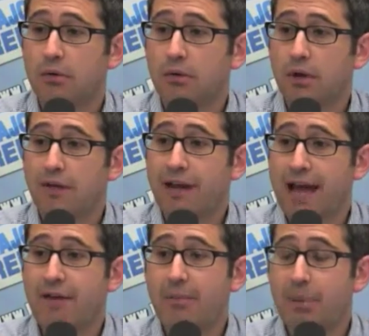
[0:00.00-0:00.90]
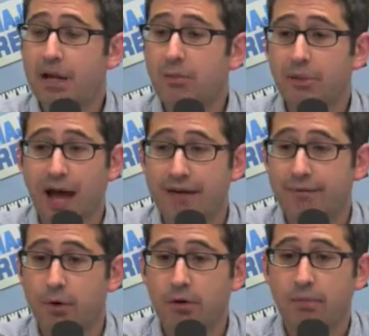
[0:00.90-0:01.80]
even have a bigger
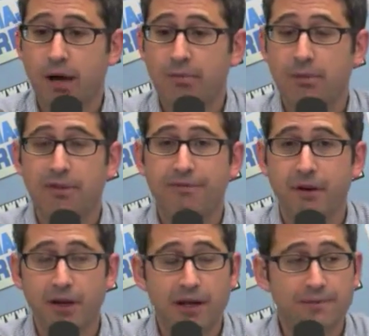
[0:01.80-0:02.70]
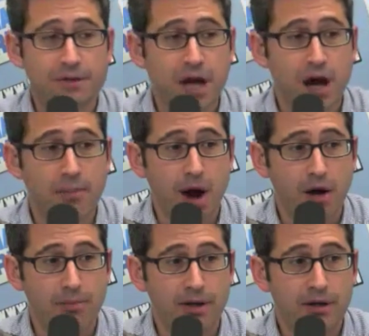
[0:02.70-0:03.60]
platform, I'm going to be filling in for Thom
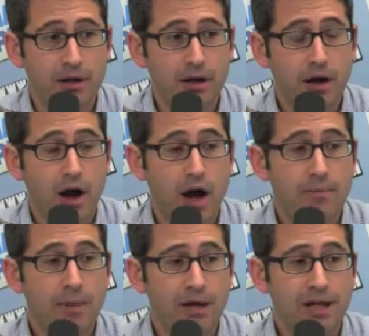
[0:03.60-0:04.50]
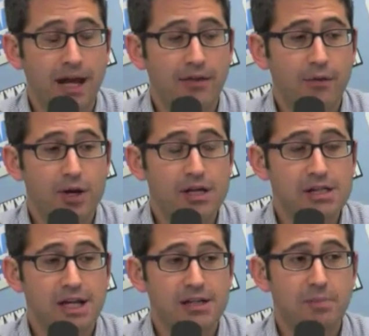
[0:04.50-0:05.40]
Hartmann on Monday, 3 to
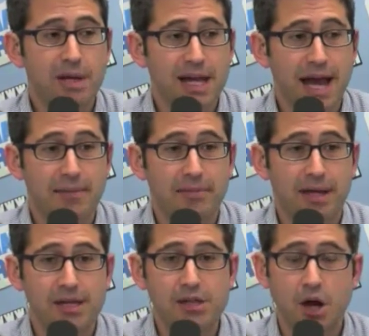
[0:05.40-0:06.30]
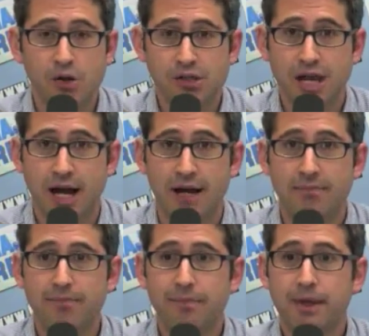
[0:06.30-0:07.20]
6 p.m. East Coast
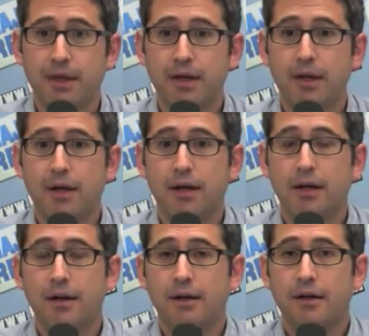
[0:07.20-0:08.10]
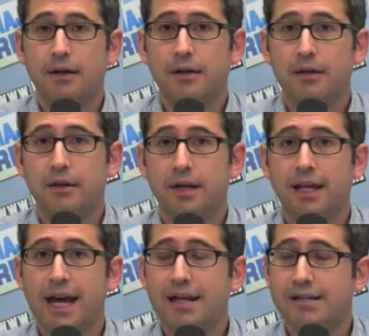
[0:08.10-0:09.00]
time. You can
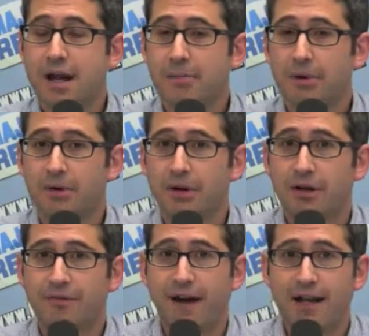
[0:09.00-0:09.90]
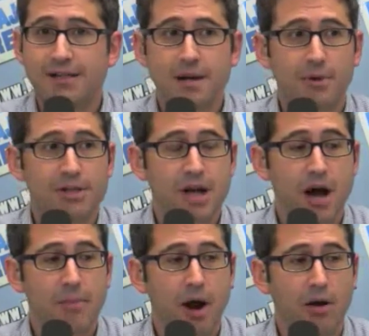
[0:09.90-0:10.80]
get his number, you can find his number at
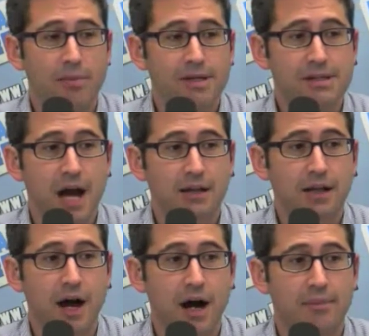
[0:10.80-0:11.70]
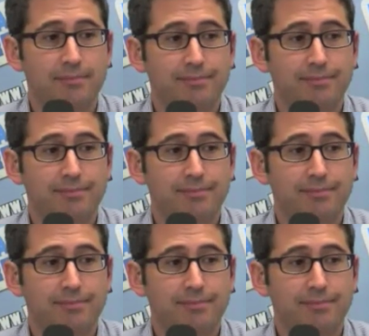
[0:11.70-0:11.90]
thomhartmann.com.